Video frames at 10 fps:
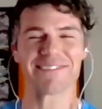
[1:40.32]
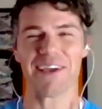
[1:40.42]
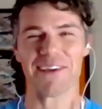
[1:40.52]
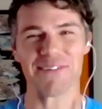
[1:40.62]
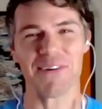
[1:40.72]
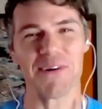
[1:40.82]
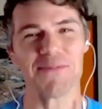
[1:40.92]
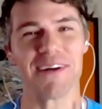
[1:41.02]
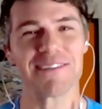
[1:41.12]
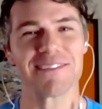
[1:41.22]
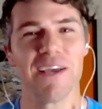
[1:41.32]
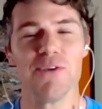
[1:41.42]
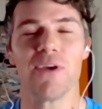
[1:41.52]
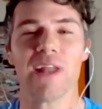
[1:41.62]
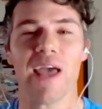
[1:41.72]
Thank you very much.
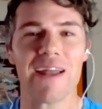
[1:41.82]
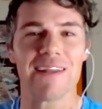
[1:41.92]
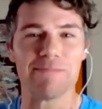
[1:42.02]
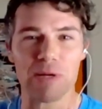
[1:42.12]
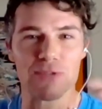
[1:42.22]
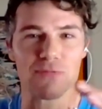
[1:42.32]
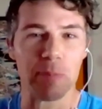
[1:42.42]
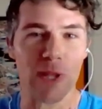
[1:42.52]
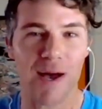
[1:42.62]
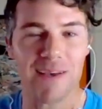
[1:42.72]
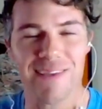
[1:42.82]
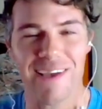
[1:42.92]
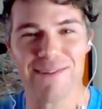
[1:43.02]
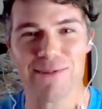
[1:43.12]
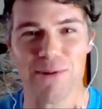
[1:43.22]
You can add in a bunch of applause, I
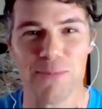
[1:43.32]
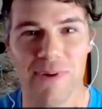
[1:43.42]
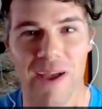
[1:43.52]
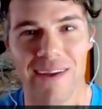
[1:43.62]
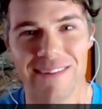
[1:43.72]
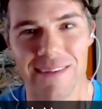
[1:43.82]
assume, at the,